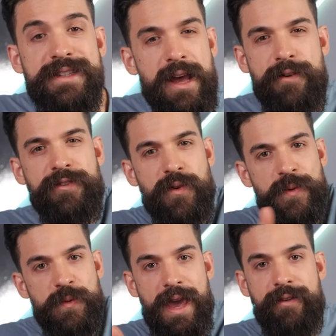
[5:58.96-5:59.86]
itself, so
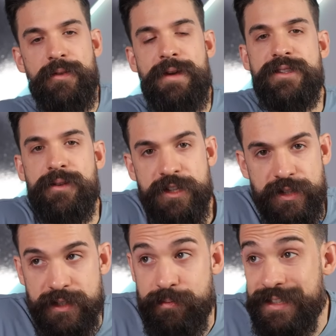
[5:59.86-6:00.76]
we have to make some
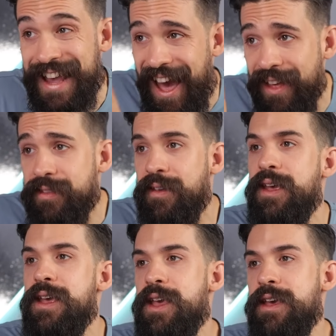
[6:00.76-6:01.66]
adjustments. And,
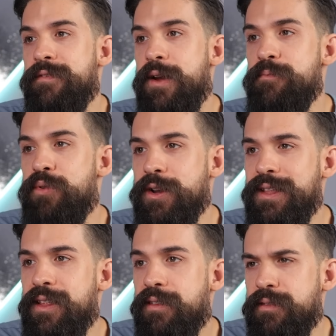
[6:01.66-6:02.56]
very
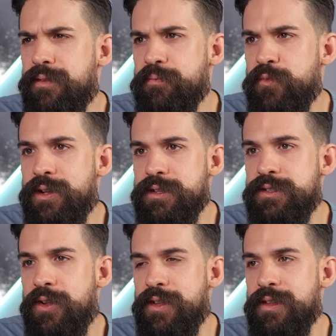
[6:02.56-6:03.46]
important, it's, well,
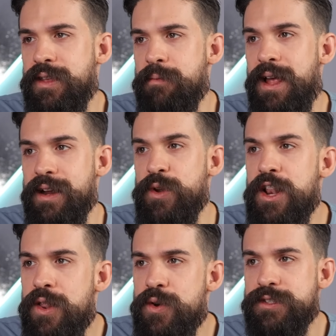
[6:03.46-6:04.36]
it's not on the same line. We
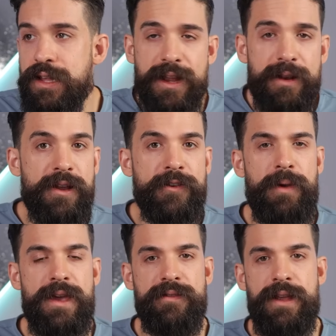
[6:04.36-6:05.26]
lose a bit of
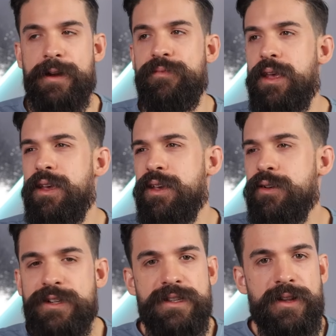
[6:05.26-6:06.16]
space there,
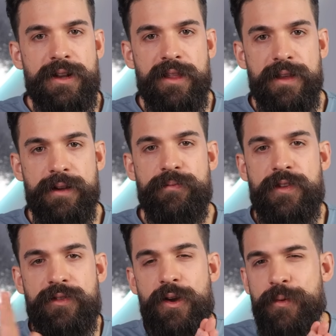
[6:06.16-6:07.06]
which is not ideal.
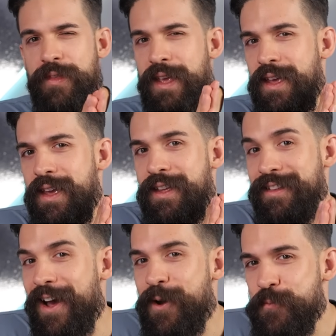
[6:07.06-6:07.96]
So,
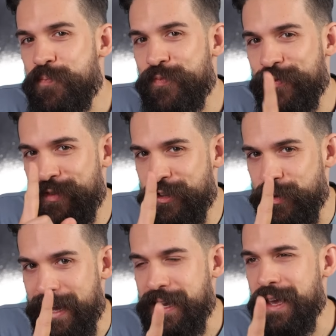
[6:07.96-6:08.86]
now, the
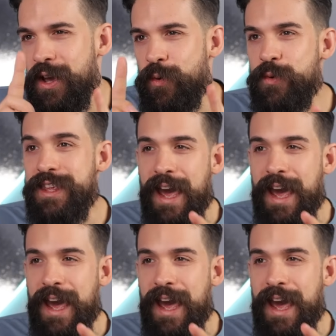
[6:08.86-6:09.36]
trick. What we